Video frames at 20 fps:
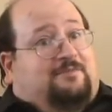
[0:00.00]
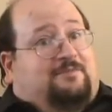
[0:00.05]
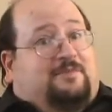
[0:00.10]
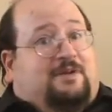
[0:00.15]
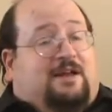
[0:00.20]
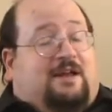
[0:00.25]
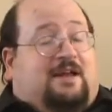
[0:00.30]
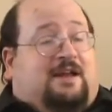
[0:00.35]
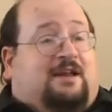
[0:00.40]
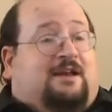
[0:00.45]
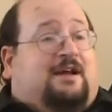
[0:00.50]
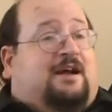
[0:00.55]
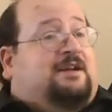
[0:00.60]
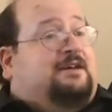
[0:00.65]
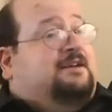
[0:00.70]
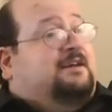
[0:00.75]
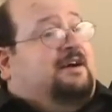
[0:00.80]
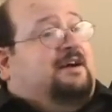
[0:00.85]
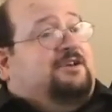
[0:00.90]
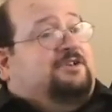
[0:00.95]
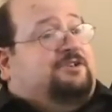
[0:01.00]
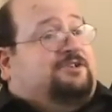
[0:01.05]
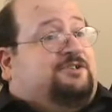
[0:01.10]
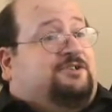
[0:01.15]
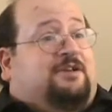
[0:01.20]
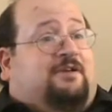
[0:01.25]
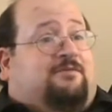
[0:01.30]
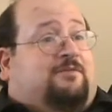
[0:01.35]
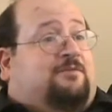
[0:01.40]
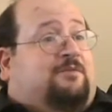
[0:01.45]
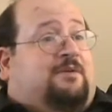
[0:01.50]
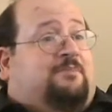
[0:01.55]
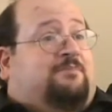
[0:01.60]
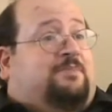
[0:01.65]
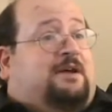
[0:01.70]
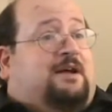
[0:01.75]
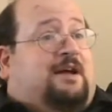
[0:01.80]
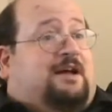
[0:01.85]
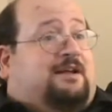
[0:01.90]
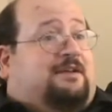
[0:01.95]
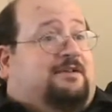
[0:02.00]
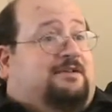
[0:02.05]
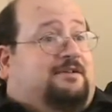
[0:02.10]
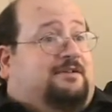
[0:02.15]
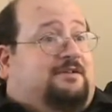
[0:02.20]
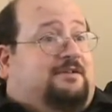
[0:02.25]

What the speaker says: And I just never went back,